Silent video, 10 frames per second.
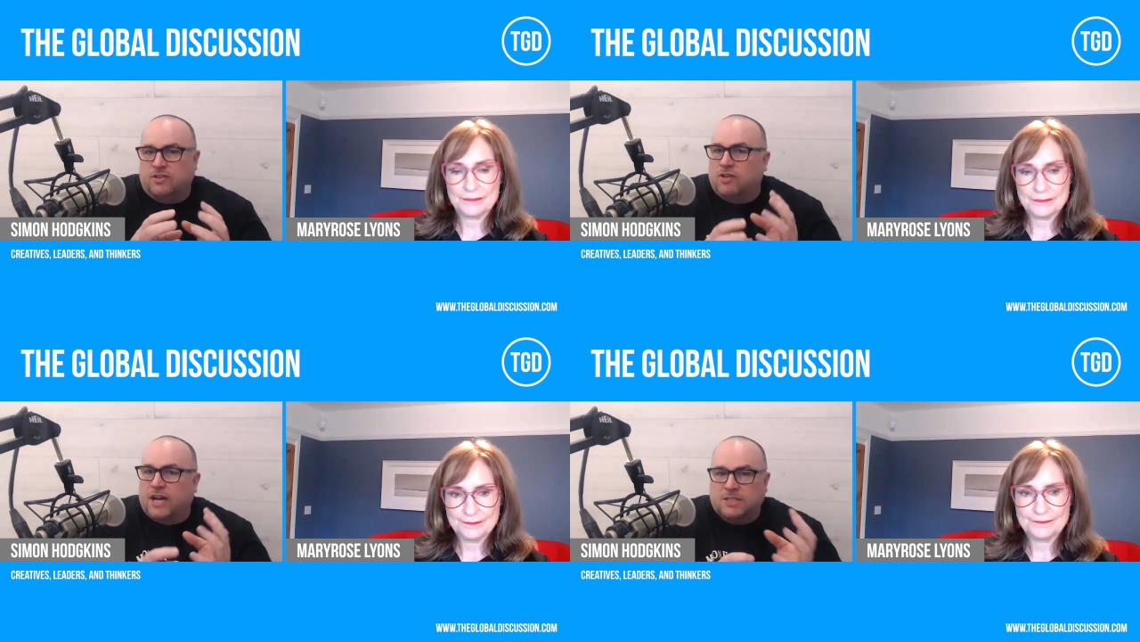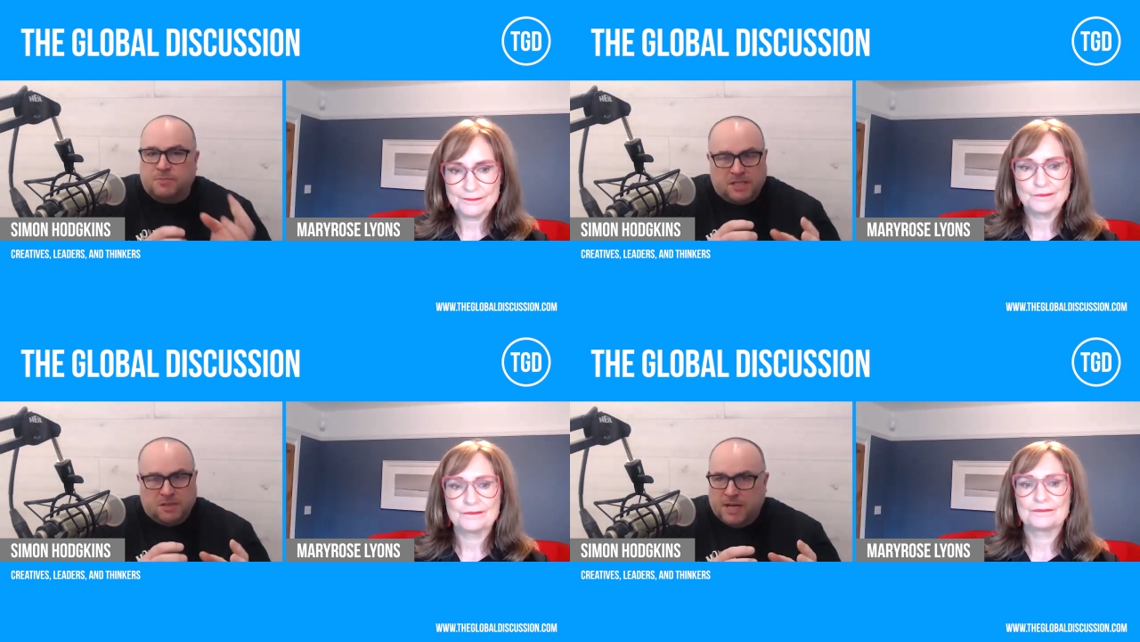
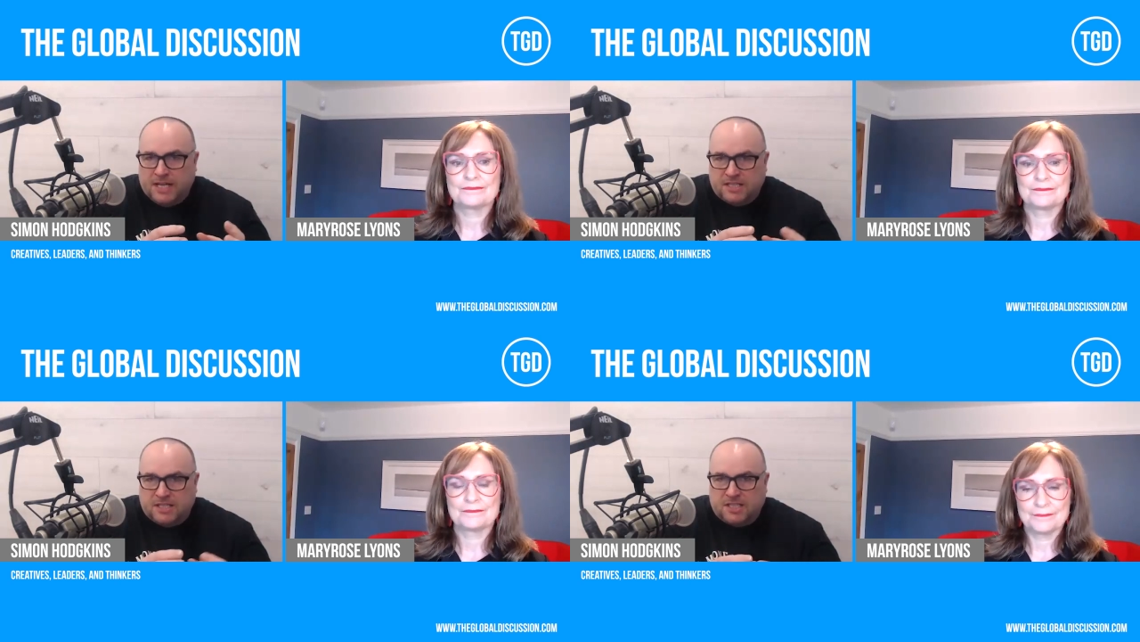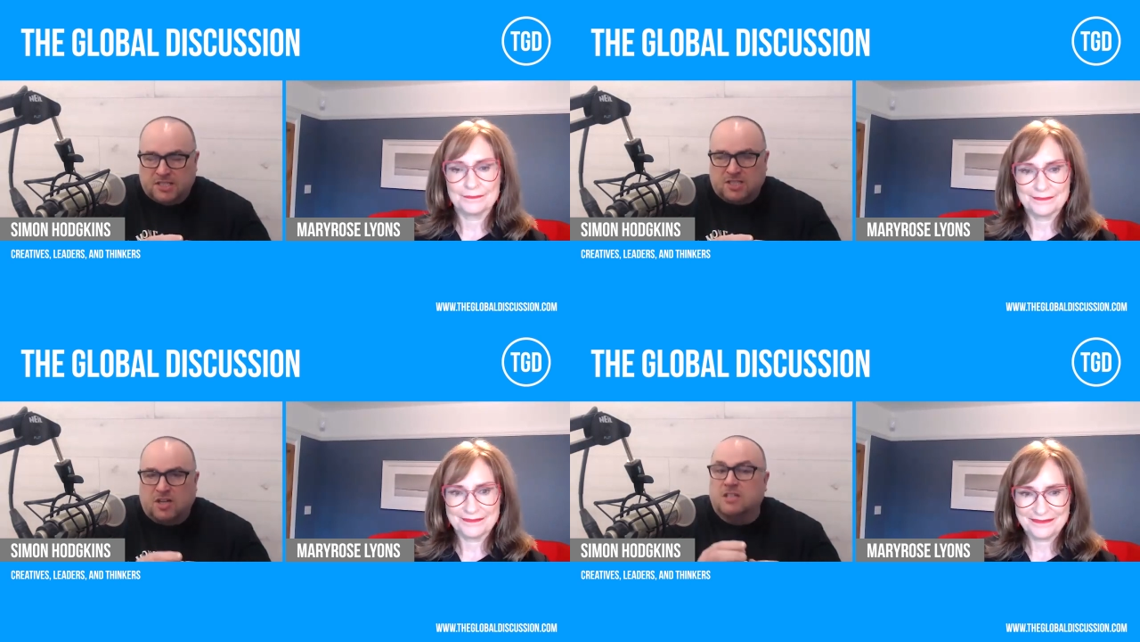Speaker 1: grasping the
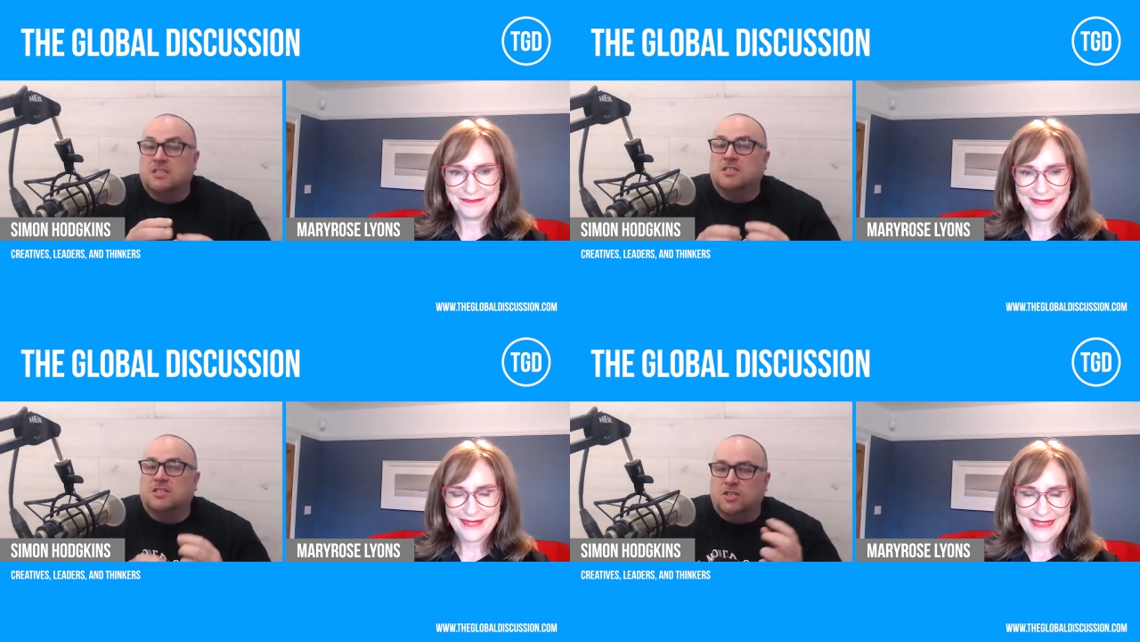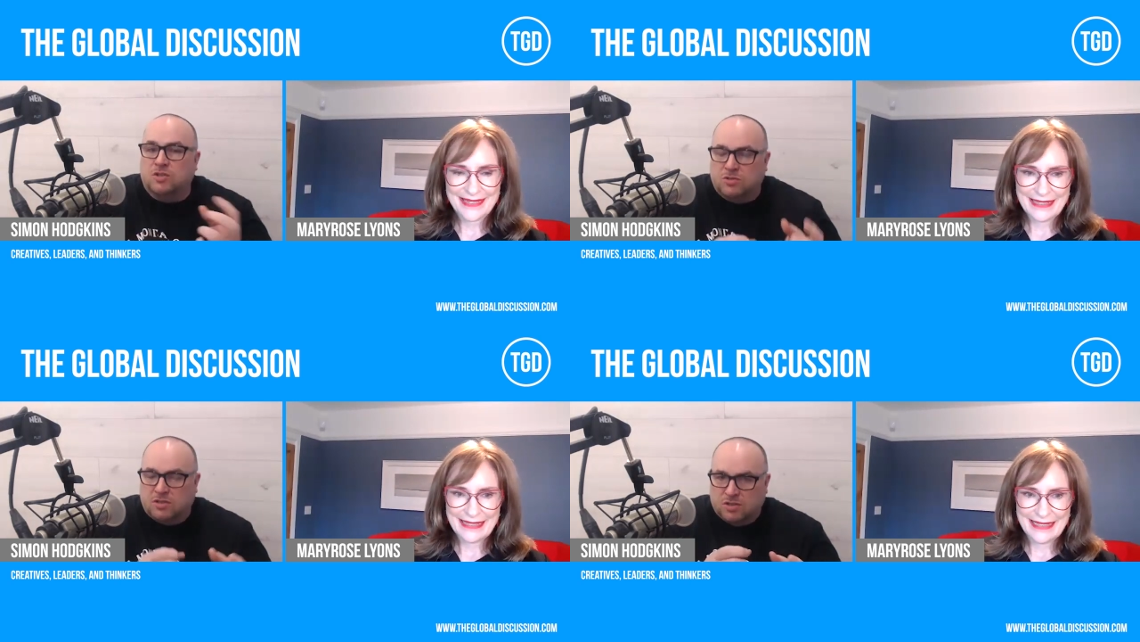basics, starting to
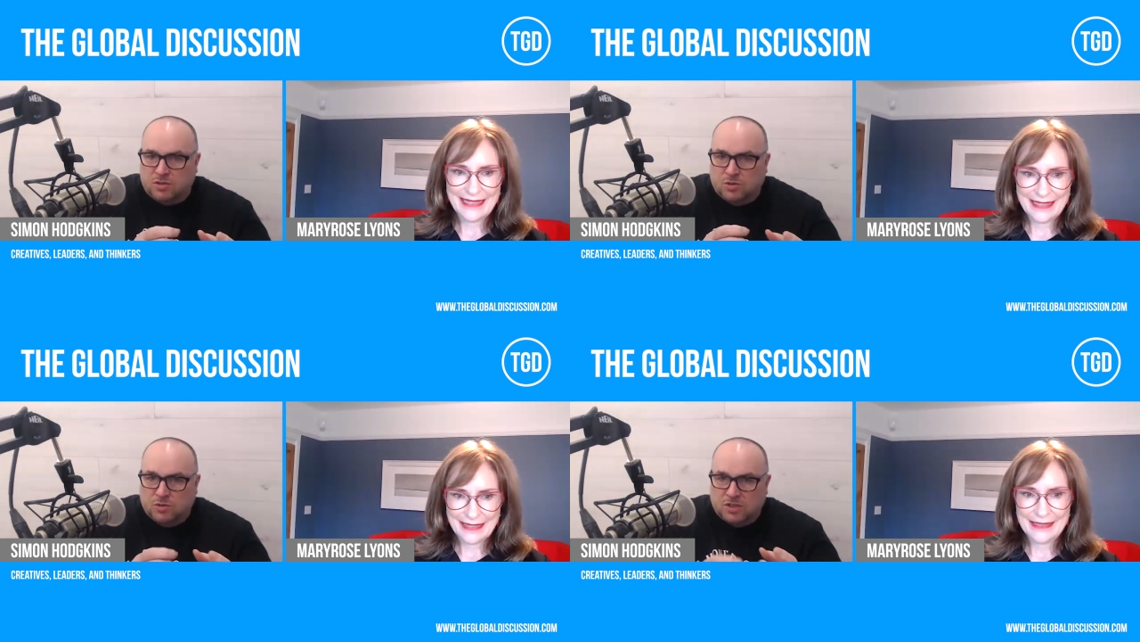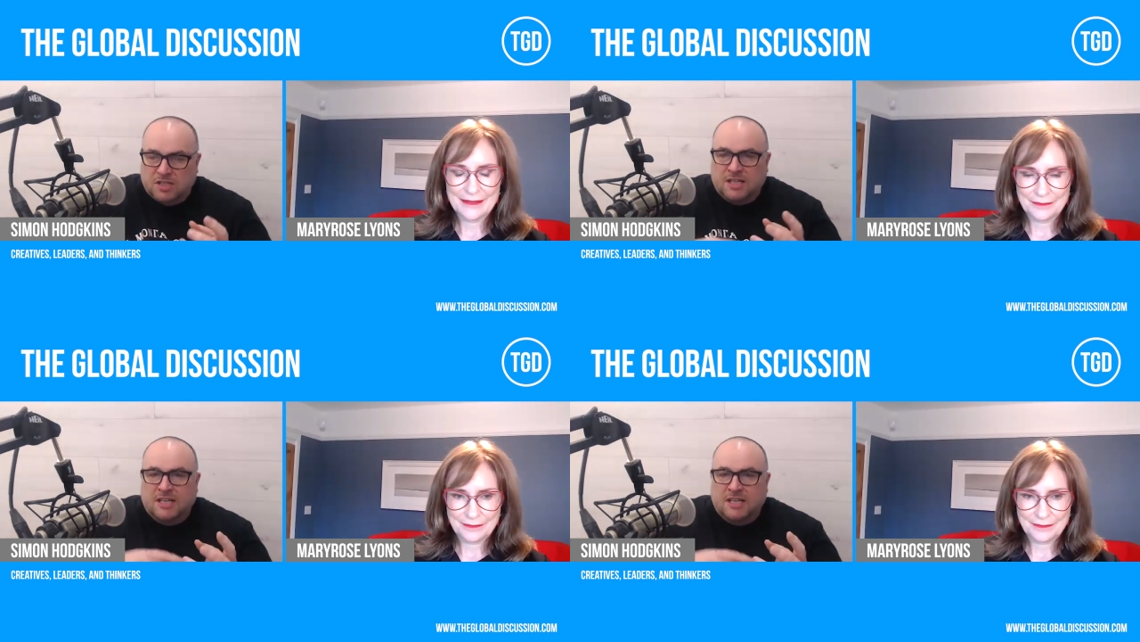use the tools and